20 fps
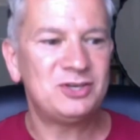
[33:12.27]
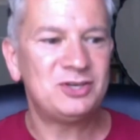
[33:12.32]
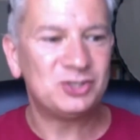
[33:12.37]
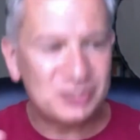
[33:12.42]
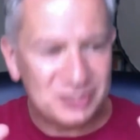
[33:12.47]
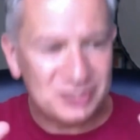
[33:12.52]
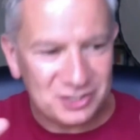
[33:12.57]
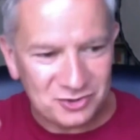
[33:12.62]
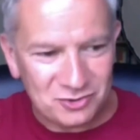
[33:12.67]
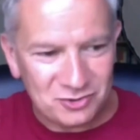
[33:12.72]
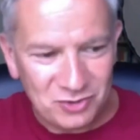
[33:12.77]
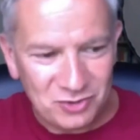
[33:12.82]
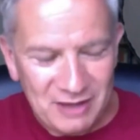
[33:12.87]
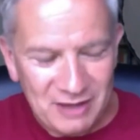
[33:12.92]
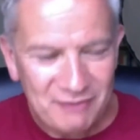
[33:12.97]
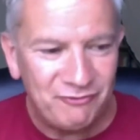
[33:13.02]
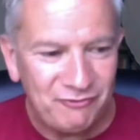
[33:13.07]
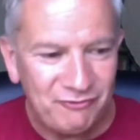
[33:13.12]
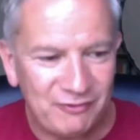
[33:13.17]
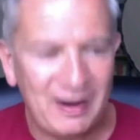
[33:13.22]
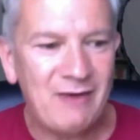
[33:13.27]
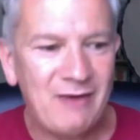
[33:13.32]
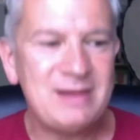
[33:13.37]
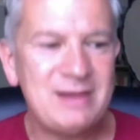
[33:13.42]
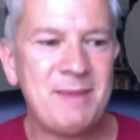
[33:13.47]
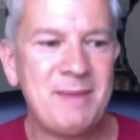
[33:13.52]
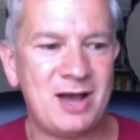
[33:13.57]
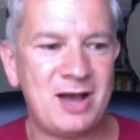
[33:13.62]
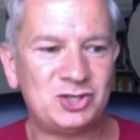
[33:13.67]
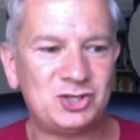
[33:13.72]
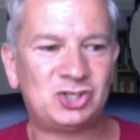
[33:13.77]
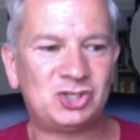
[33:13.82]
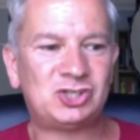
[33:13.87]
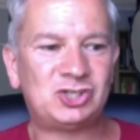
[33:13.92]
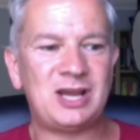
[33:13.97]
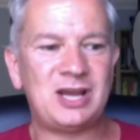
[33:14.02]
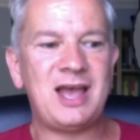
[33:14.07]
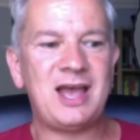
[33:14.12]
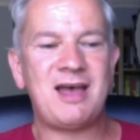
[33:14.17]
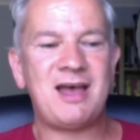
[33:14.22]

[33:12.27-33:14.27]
You're still very much